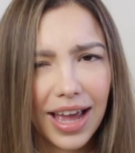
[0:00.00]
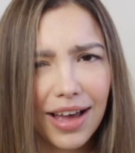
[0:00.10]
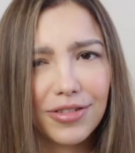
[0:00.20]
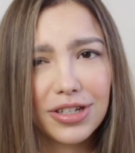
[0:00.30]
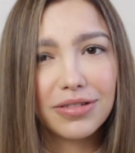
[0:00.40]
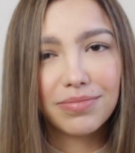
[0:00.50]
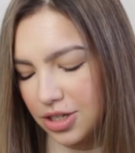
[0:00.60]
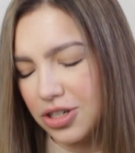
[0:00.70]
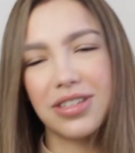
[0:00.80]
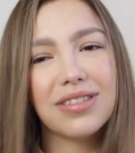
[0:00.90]
I have to.
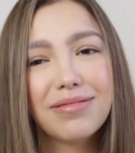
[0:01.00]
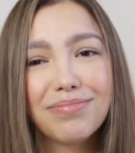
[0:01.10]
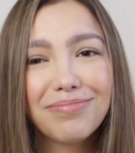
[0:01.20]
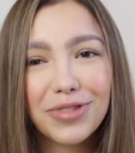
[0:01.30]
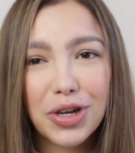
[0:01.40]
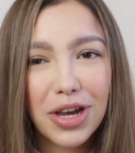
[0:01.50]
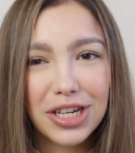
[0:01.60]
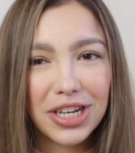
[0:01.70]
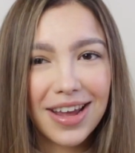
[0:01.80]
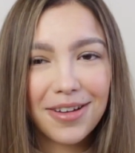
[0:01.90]
It's just too
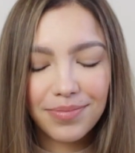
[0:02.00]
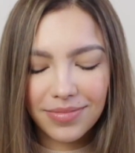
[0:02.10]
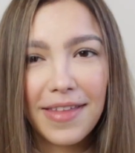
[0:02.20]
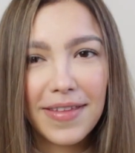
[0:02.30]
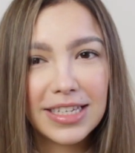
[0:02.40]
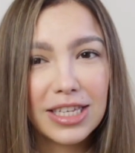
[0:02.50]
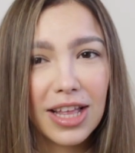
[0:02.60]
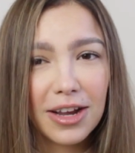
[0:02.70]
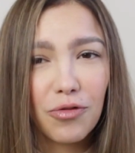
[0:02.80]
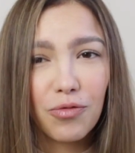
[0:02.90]
good, you know? And this is
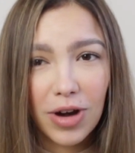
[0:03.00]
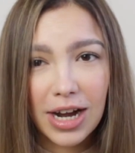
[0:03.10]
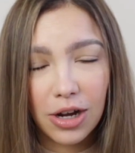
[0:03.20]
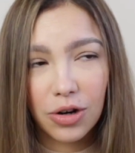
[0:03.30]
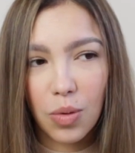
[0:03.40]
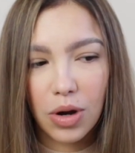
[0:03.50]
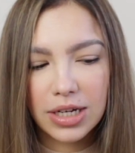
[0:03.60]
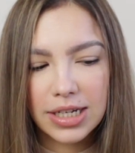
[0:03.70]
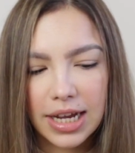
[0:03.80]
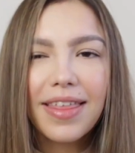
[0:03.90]
like really good
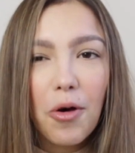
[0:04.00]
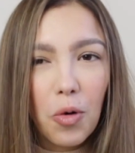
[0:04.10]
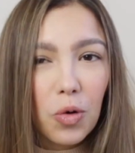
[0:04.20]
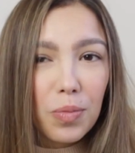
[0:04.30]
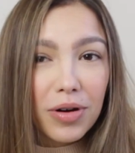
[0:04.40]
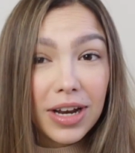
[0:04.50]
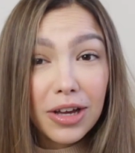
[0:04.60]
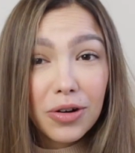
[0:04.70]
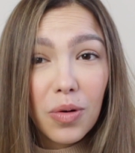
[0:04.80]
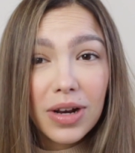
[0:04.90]
quality. They're all pretty
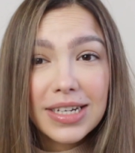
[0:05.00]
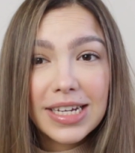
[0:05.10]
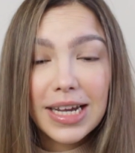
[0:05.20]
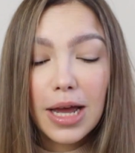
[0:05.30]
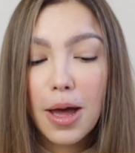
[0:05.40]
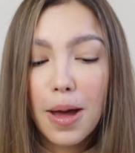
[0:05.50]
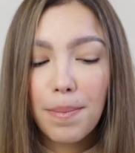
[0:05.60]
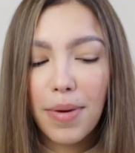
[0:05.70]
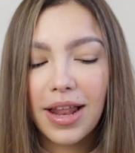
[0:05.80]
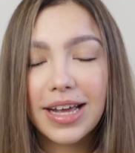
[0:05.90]
good quality,
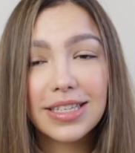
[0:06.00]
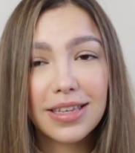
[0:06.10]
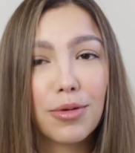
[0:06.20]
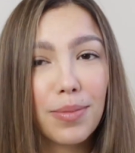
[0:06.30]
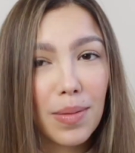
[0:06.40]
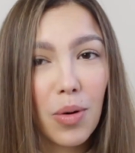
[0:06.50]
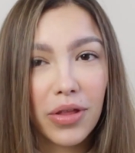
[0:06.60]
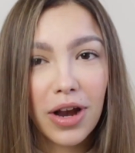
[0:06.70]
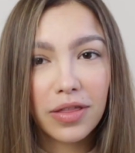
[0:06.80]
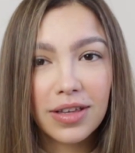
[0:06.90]
but like some a bit more
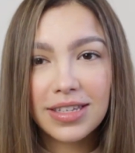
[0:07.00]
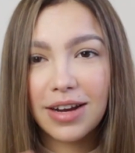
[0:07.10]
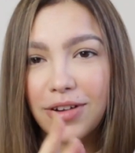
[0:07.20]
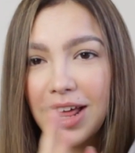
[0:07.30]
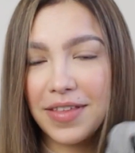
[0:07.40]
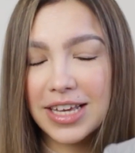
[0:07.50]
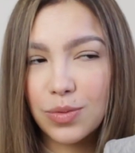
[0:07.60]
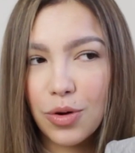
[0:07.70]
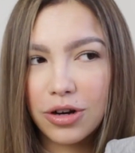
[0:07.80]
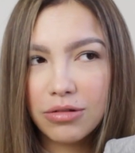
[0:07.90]
than others, and I feel like
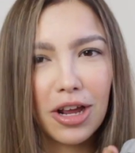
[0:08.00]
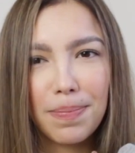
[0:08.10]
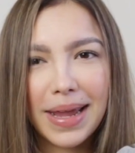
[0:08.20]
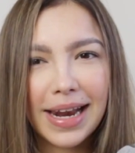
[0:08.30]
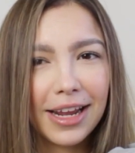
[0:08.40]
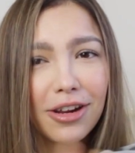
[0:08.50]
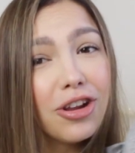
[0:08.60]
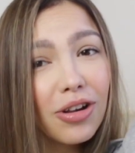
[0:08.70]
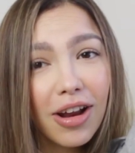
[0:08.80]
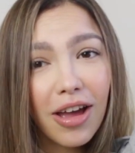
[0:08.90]
this one could be like
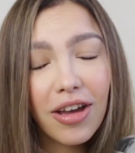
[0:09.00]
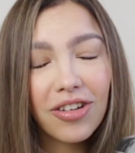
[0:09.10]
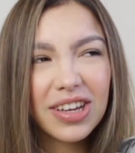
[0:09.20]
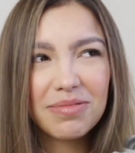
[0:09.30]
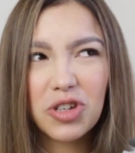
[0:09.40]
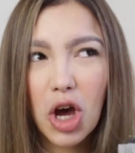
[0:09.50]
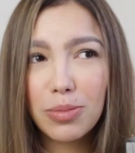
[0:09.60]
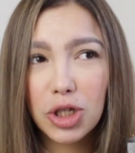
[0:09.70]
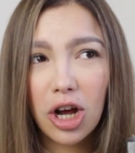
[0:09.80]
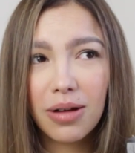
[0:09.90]
new look,
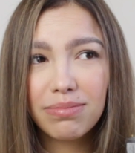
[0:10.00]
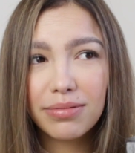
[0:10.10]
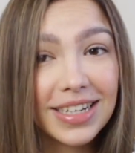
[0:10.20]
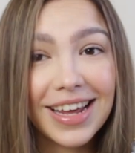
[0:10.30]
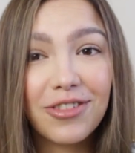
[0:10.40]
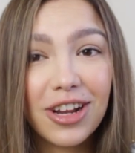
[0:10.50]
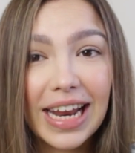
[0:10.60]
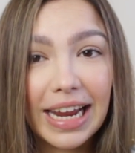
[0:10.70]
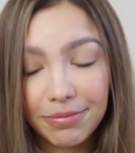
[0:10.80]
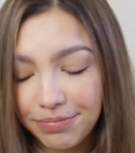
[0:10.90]
Topshop,
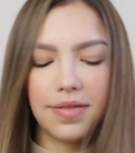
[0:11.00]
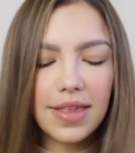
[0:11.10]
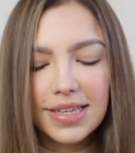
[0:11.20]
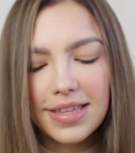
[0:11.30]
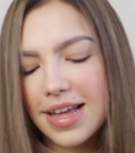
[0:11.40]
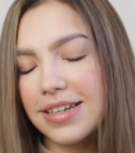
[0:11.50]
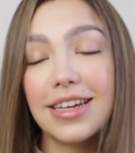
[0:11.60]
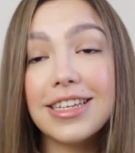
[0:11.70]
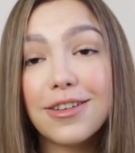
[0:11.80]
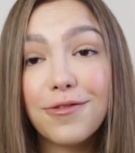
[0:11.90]
definitely. This set
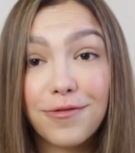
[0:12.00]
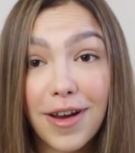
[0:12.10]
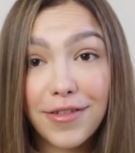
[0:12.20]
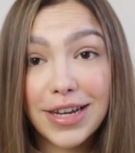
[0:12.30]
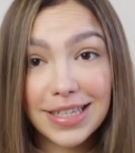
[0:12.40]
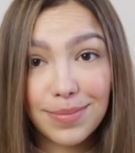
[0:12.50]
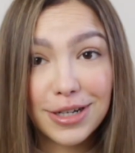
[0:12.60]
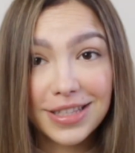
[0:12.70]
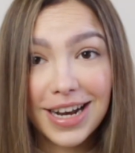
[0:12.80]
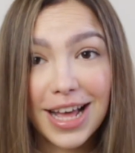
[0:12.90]
is very
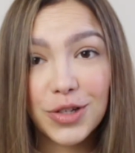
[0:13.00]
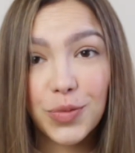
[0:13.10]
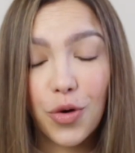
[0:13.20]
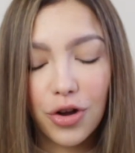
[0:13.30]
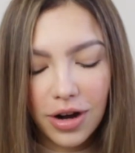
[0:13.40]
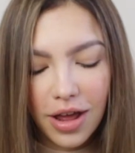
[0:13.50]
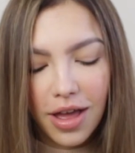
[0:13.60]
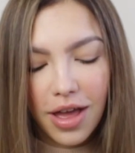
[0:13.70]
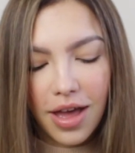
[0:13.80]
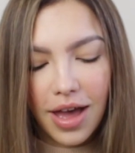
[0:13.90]
similar to the last one.
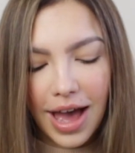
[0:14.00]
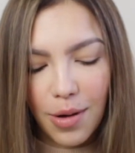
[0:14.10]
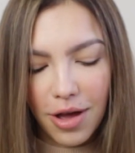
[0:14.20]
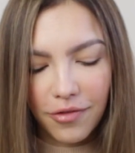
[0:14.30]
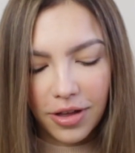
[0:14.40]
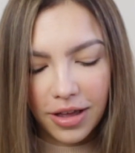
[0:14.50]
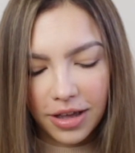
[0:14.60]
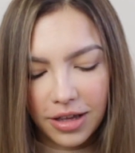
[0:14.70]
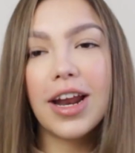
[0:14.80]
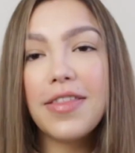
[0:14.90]
However,
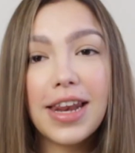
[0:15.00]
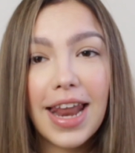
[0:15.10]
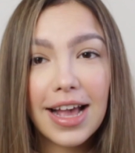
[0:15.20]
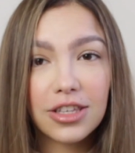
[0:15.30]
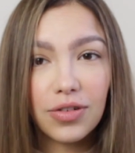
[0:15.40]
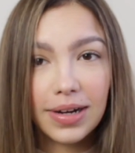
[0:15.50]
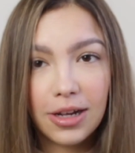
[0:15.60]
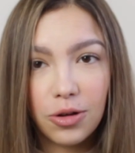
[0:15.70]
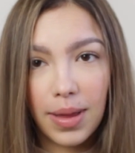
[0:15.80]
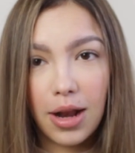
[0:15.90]
I feel like the legs are a
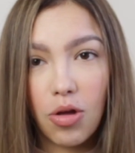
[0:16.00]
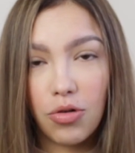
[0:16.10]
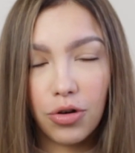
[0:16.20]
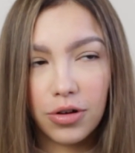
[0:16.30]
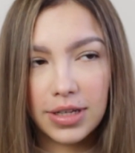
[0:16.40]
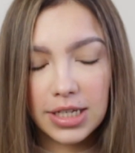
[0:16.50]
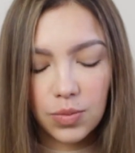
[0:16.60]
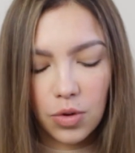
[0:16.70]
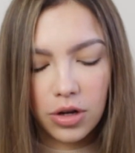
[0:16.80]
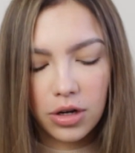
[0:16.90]
little bit longer on
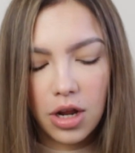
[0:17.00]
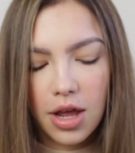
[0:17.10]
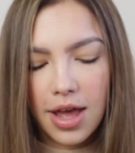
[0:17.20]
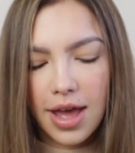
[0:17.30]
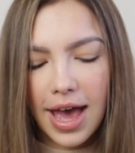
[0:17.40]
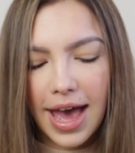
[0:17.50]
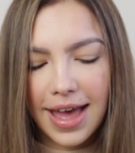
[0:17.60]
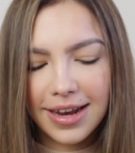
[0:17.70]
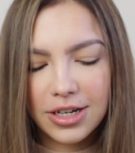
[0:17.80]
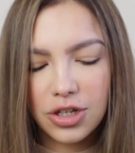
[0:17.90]
this one
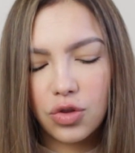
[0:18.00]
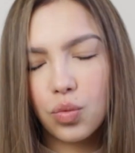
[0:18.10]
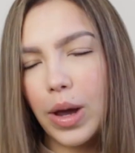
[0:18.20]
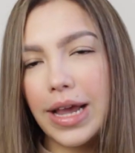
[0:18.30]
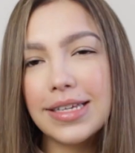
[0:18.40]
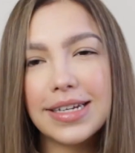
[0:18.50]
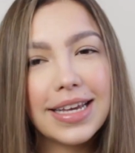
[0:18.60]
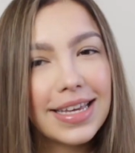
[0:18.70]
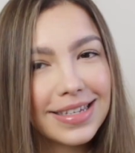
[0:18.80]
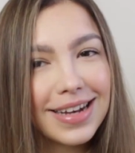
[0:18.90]
and the waist
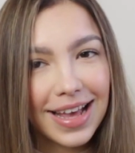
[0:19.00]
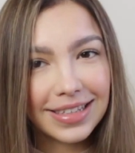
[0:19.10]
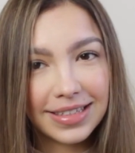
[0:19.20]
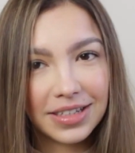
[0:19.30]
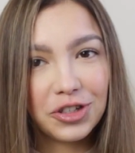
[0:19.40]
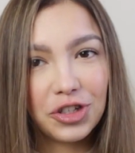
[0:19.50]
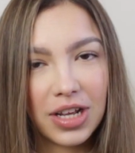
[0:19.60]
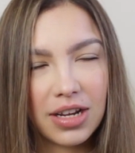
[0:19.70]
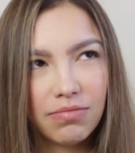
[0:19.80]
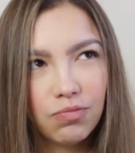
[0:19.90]
isn't as cinched
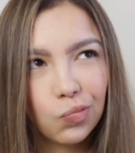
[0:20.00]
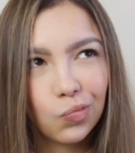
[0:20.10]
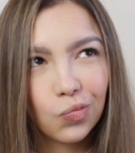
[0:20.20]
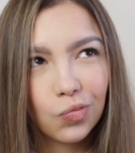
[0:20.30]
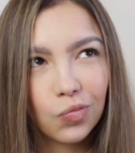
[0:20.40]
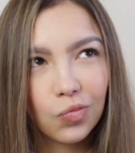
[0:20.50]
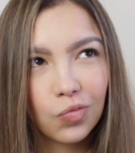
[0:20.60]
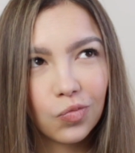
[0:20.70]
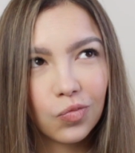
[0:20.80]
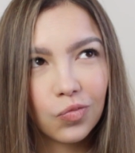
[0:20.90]
in.
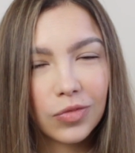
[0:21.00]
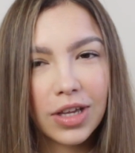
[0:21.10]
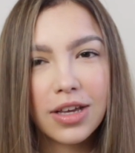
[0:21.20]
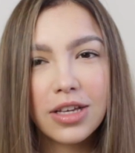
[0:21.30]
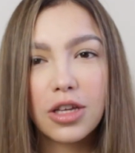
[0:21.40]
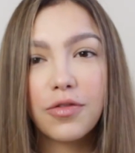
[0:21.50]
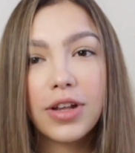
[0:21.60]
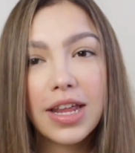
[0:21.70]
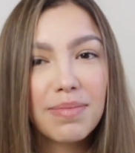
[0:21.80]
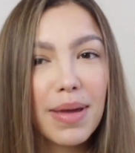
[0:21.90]
So I
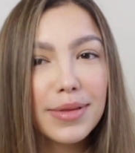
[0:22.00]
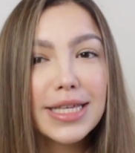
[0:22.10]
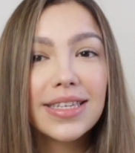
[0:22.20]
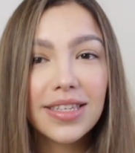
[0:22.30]
feel like maybe the